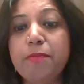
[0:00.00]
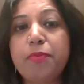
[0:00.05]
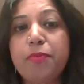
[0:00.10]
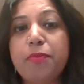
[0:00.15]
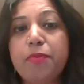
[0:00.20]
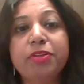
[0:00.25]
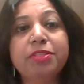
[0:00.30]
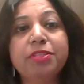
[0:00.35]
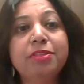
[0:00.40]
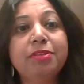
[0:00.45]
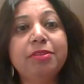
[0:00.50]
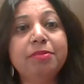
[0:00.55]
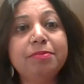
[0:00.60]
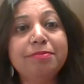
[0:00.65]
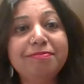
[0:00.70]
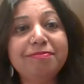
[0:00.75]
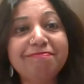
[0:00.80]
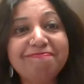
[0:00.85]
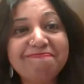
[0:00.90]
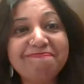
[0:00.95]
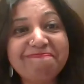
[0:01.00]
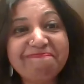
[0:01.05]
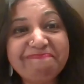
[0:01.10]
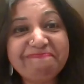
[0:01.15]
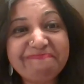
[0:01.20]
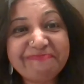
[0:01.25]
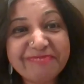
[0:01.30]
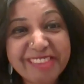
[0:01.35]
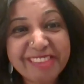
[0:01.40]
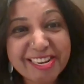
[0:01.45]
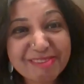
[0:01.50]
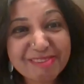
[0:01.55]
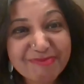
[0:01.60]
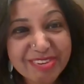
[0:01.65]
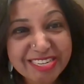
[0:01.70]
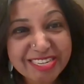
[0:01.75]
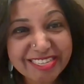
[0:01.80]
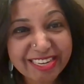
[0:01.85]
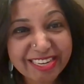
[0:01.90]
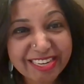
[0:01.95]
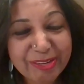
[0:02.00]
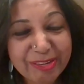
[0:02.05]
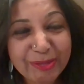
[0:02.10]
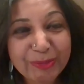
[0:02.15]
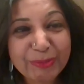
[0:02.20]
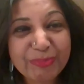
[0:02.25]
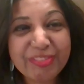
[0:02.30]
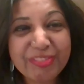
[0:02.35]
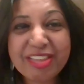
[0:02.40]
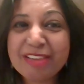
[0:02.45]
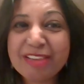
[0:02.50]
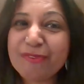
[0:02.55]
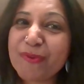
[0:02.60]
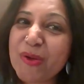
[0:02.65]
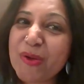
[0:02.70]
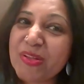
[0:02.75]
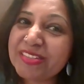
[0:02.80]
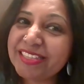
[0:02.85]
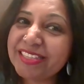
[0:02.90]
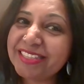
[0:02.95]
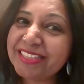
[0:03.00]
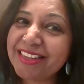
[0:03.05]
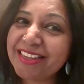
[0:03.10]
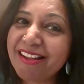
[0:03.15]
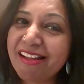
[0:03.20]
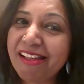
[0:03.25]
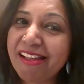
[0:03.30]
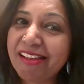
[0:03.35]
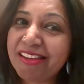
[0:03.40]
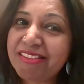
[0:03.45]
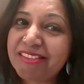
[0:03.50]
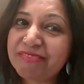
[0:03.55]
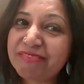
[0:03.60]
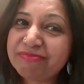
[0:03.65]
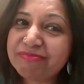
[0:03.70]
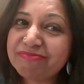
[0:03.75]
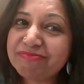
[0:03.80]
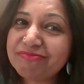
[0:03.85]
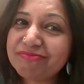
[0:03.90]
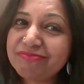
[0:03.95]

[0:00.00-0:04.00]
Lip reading: important. Let me tell you, there was a time